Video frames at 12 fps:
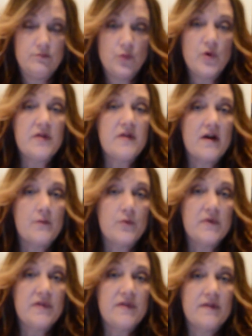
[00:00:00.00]

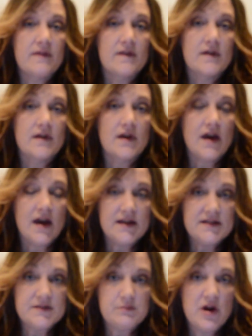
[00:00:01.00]
with
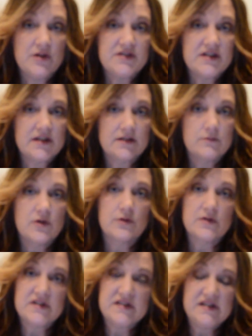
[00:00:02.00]
ice melting,
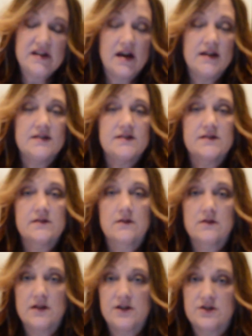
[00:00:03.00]
whether it's sea ice,
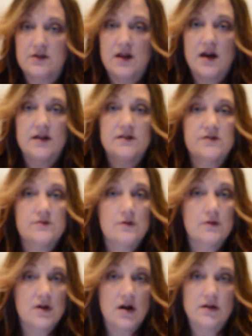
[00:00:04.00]
glacial ice,
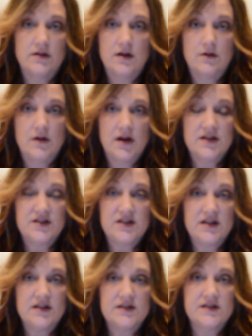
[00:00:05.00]
or continental ice
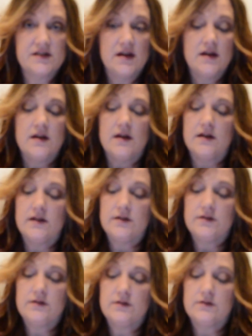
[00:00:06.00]
sheets,
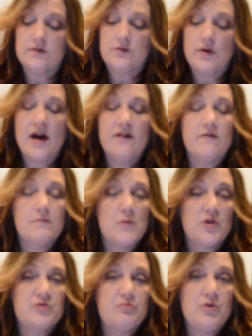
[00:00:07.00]
you have
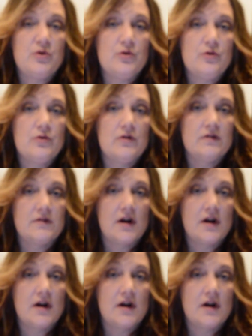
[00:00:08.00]
multiple